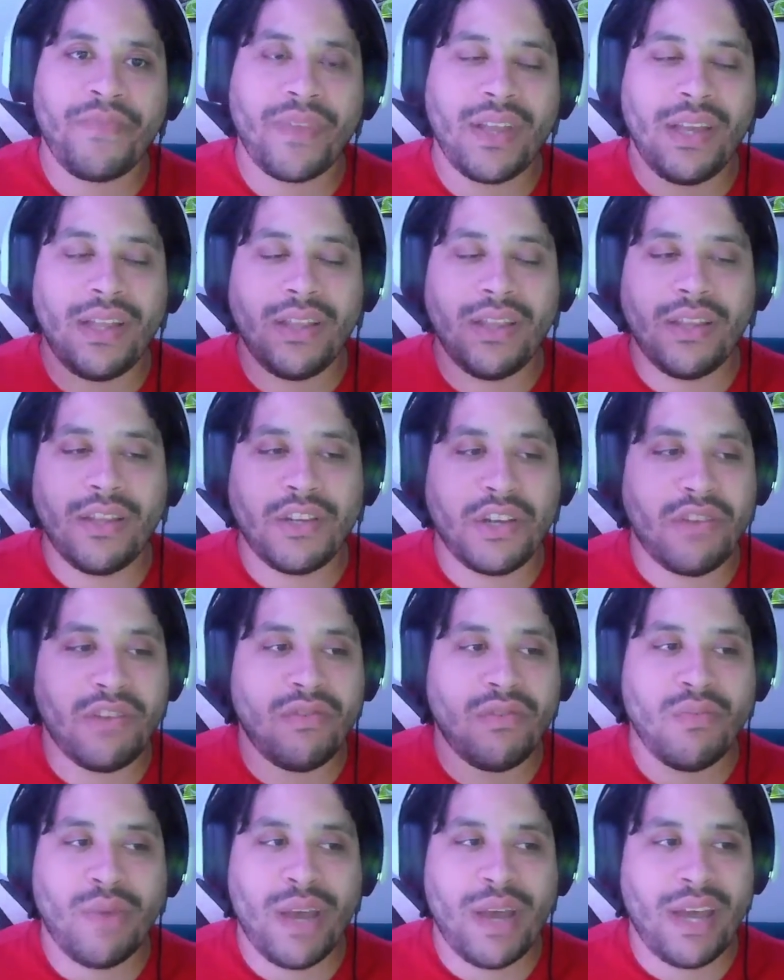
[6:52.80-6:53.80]
in the
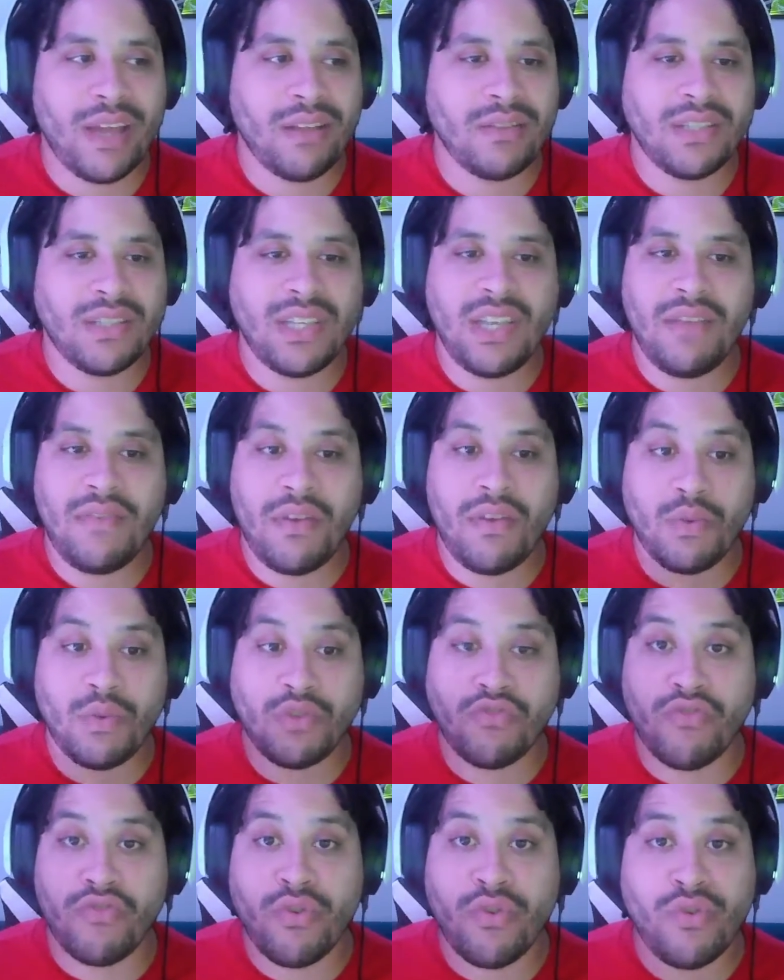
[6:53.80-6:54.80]
general where TV was
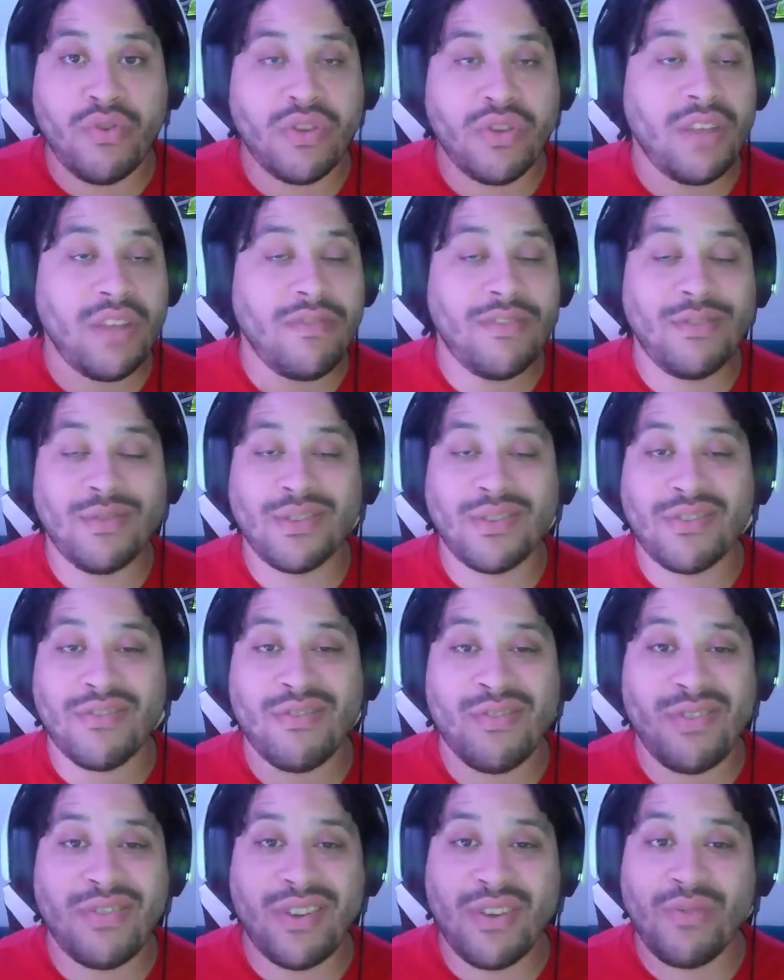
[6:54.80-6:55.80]
rude, TV was
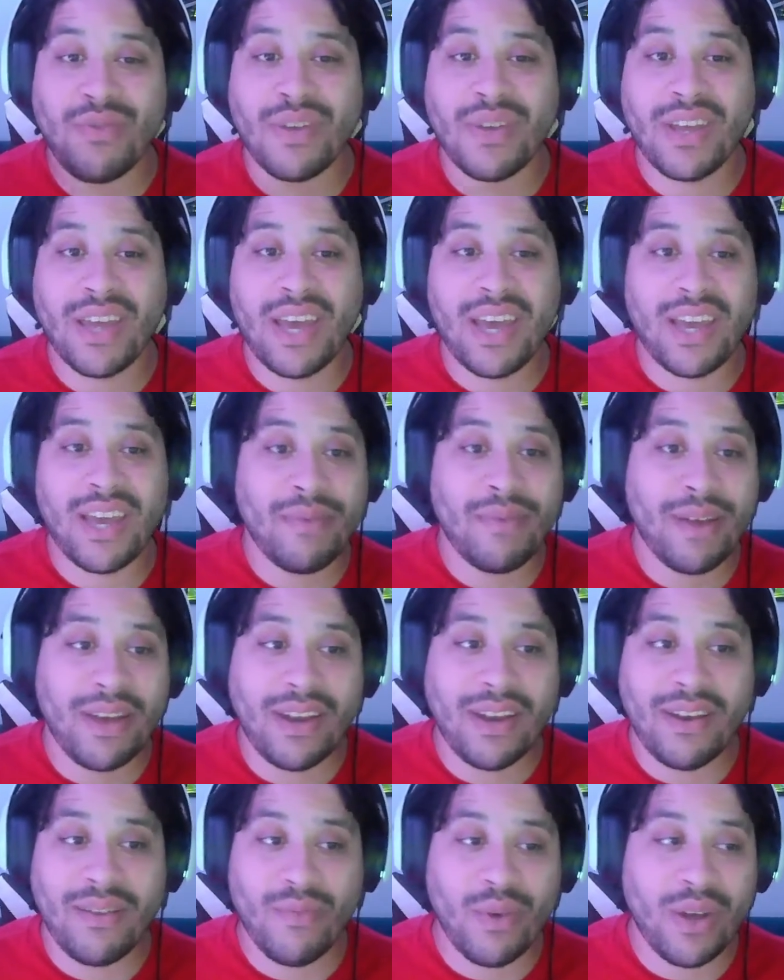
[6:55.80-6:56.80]
crude, no one cared about
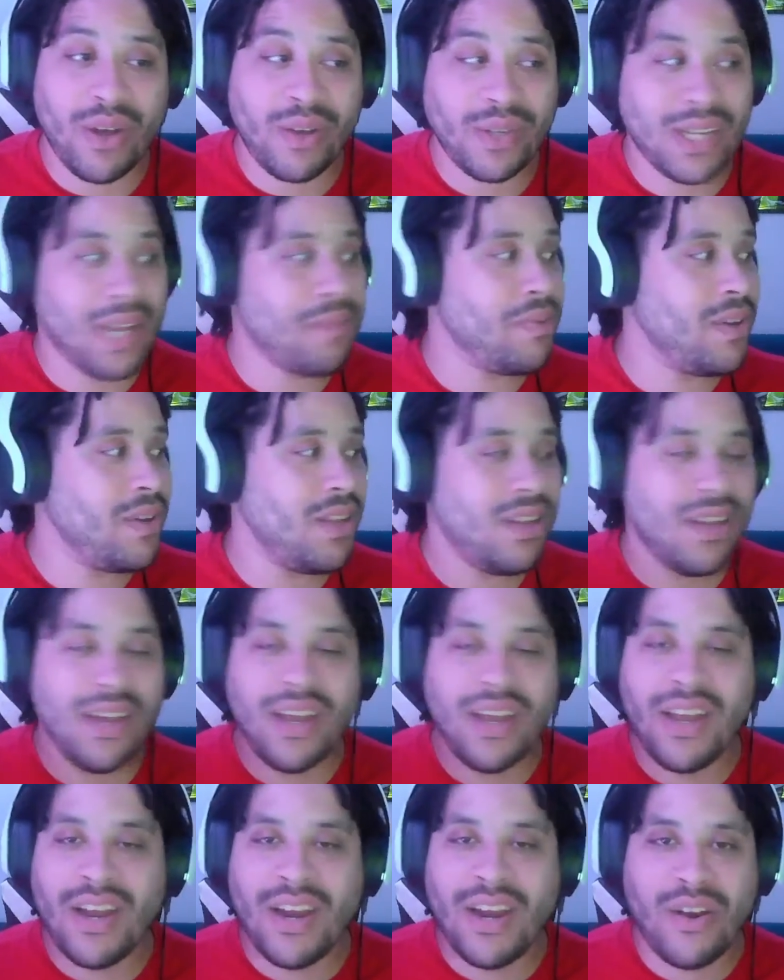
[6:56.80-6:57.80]
what was happening,
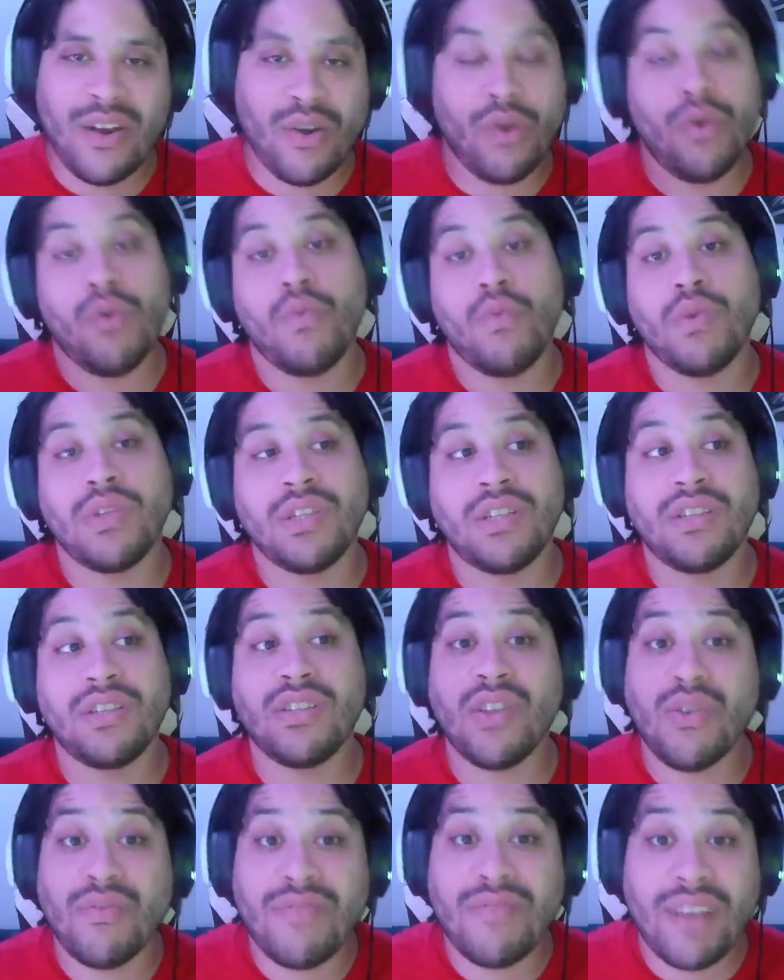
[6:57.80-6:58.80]
no one was
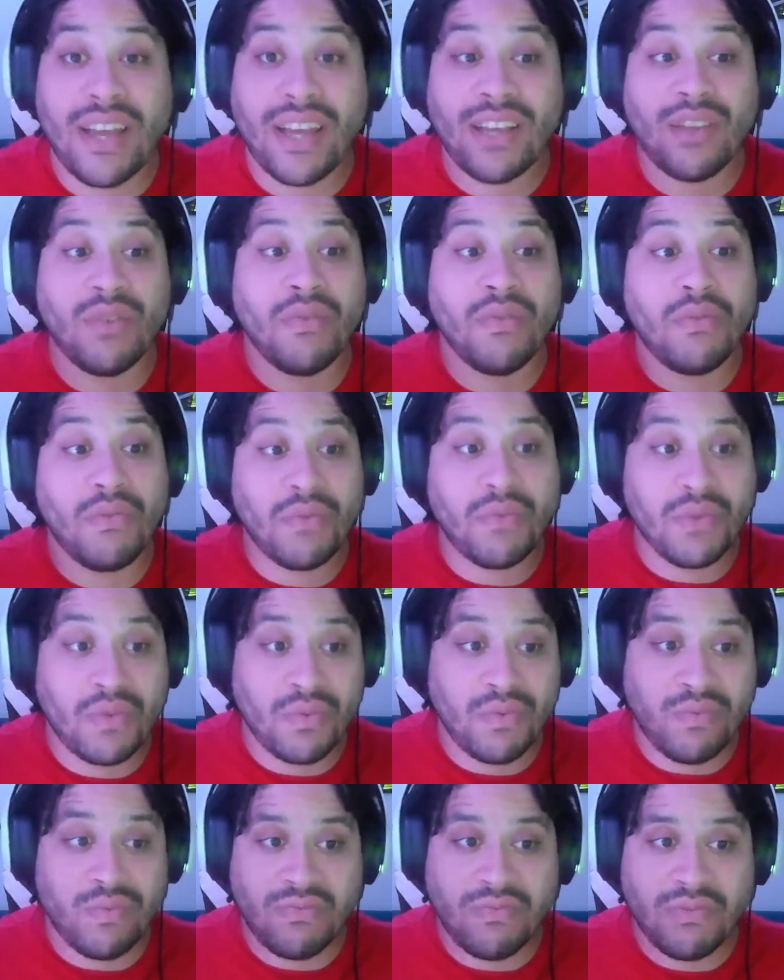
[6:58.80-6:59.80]
snowflake, no one was
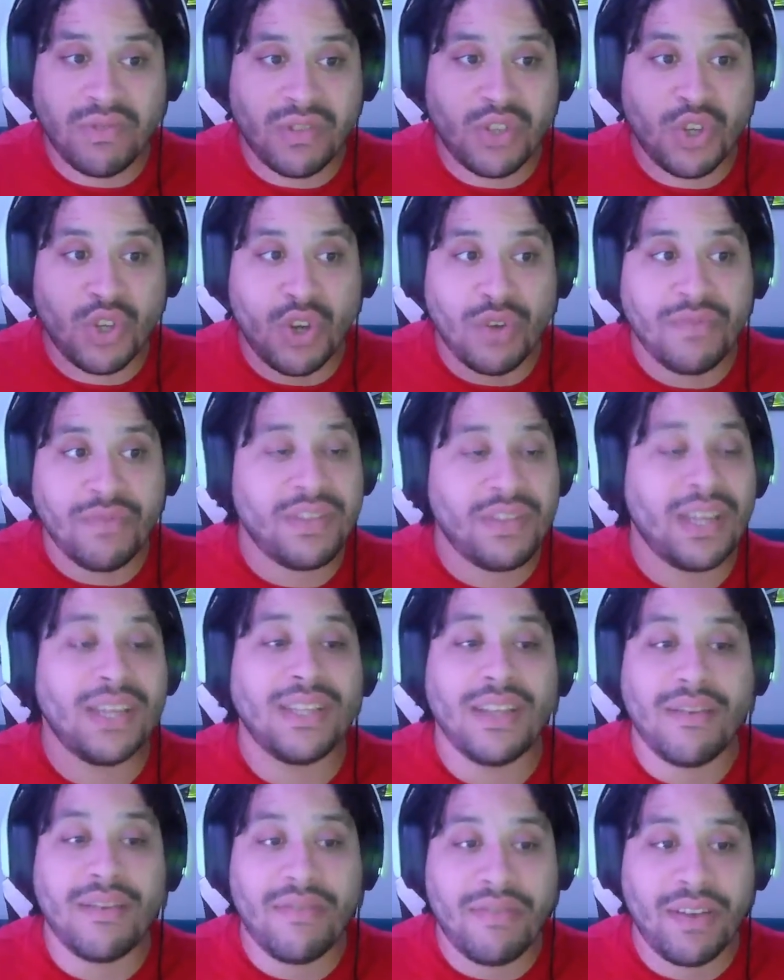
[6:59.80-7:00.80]
soft and
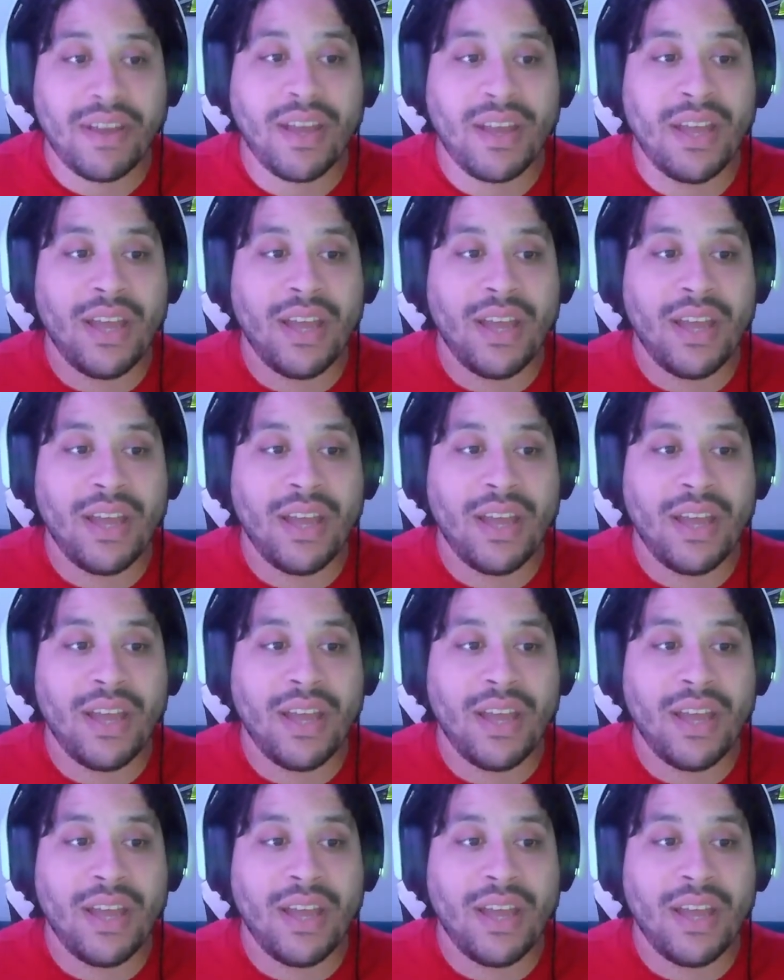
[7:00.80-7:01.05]
everything.